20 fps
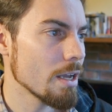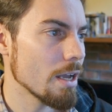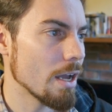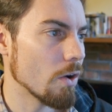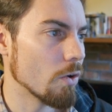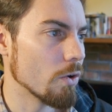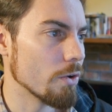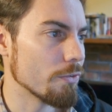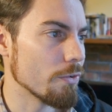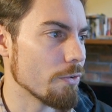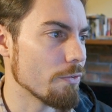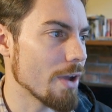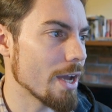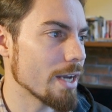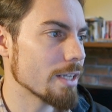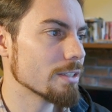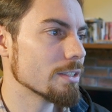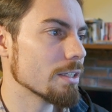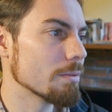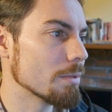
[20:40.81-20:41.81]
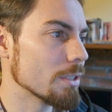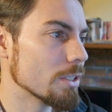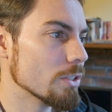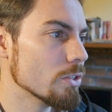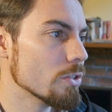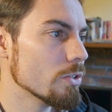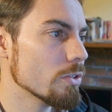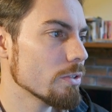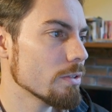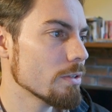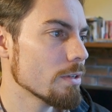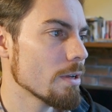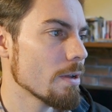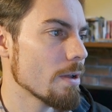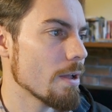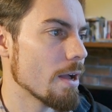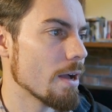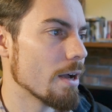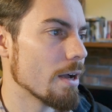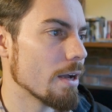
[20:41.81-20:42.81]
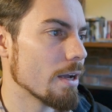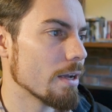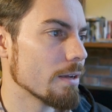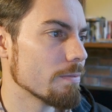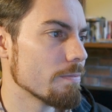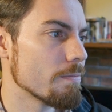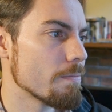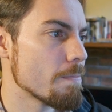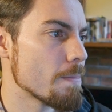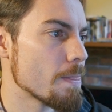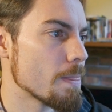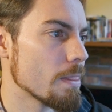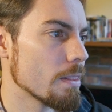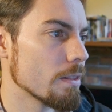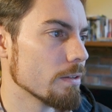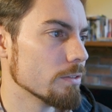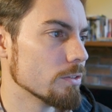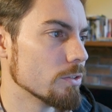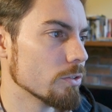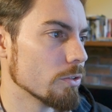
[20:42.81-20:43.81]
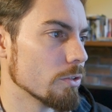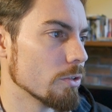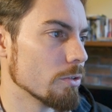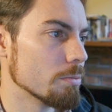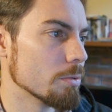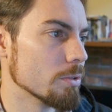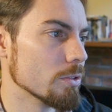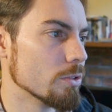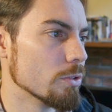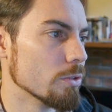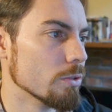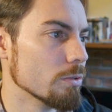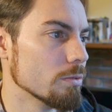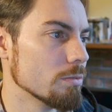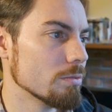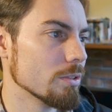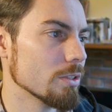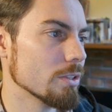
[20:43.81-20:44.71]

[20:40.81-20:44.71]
Or if you've added something new, door open to,